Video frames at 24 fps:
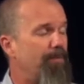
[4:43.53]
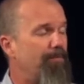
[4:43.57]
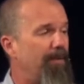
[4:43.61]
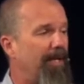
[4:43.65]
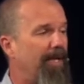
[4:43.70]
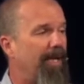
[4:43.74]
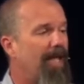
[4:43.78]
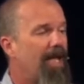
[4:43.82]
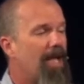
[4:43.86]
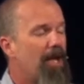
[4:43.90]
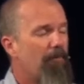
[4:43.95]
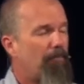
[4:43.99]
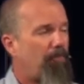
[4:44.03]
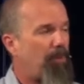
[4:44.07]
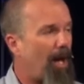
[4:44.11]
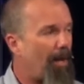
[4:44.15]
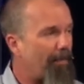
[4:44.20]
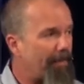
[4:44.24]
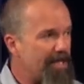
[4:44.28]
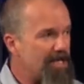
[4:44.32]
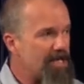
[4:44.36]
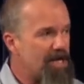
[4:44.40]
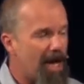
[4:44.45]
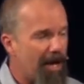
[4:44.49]
but
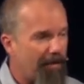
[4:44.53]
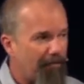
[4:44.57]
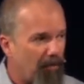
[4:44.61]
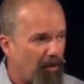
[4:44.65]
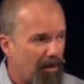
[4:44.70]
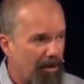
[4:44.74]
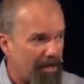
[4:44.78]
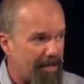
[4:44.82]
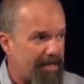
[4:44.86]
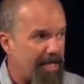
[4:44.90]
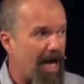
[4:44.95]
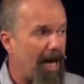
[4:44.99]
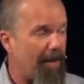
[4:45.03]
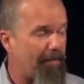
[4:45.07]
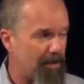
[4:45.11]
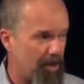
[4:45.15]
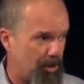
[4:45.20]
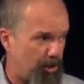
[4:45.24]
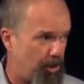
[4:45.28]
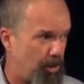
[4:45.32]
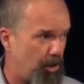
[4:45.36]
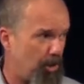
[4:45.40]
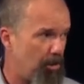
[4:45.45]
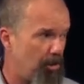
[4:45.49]
probably never in the time of
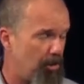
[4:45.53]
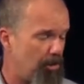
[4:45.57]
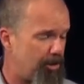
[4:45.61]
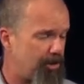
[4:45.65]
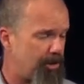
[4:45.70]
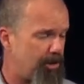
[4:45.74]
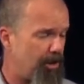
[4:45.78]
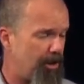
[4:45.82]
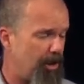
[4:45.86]
the church,